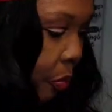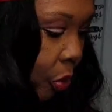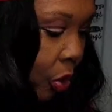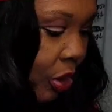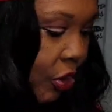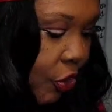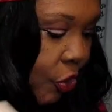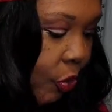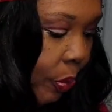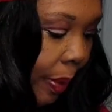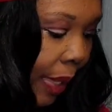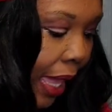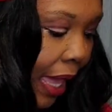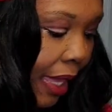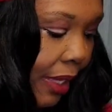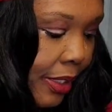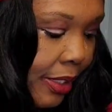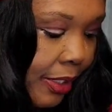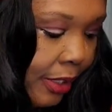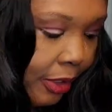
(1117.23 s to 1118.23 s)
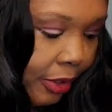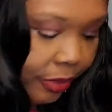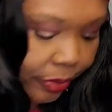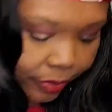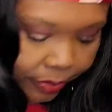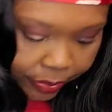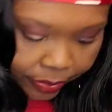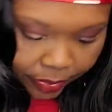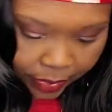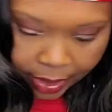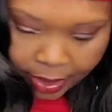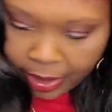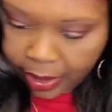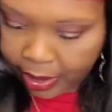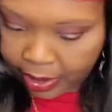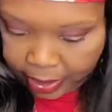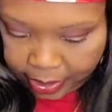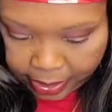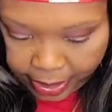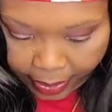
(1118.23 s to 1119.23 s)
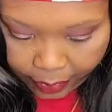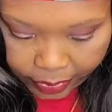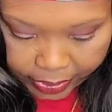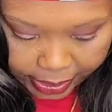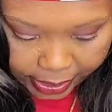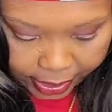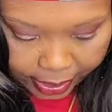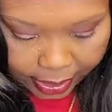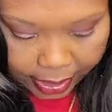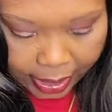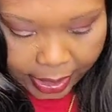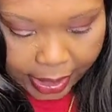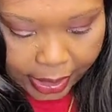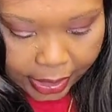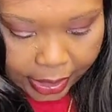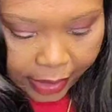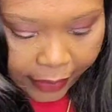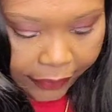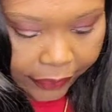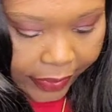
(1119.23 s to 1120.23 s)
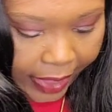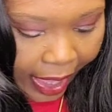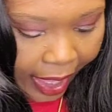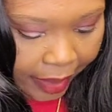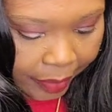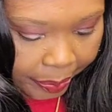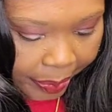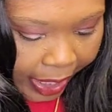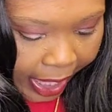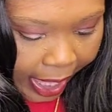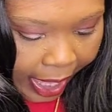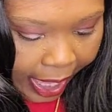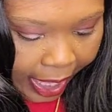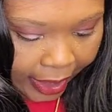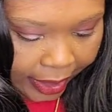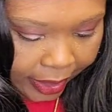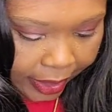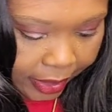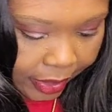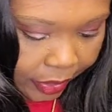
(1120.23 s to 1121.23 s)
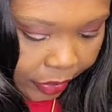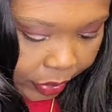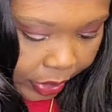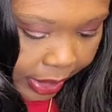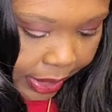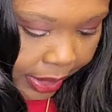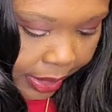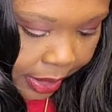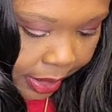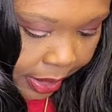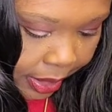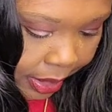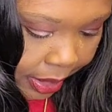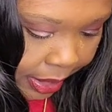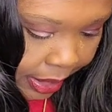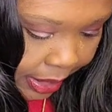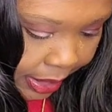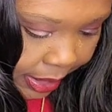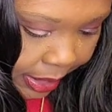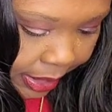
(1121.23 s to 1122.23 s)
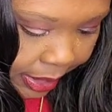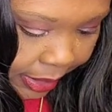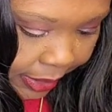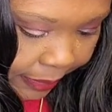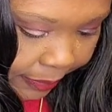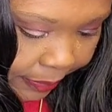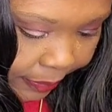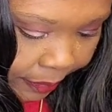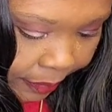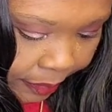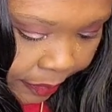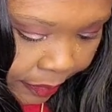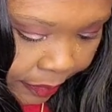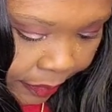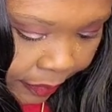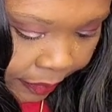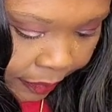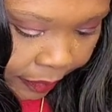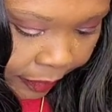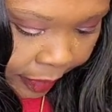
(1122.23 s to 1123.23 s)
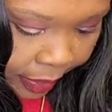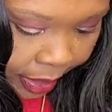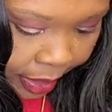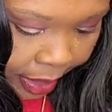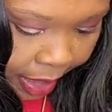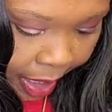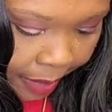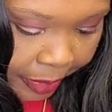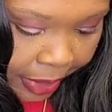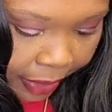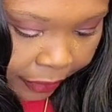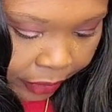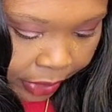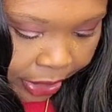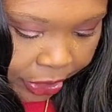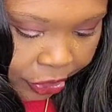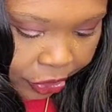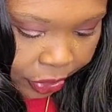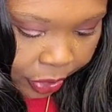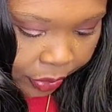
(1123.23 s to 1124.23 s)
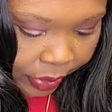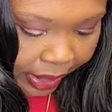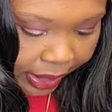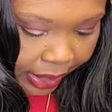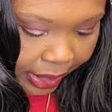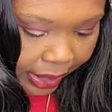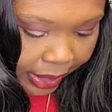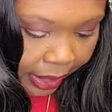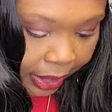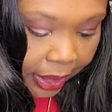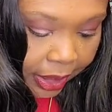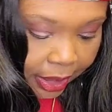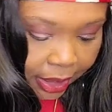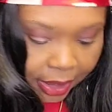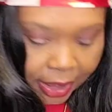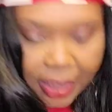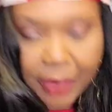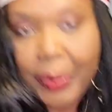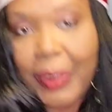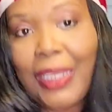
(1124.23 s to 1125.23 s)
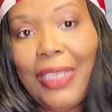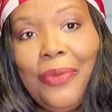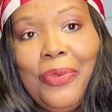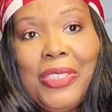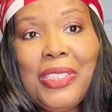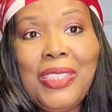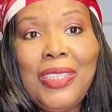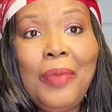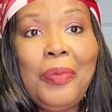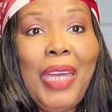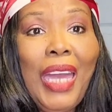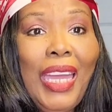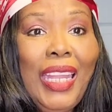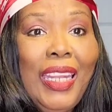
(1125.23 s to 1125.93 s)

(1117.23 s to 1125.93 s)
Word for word: have bought two packs. So that was the end of that pack. What is this? I'm not really sure what this is, but it was some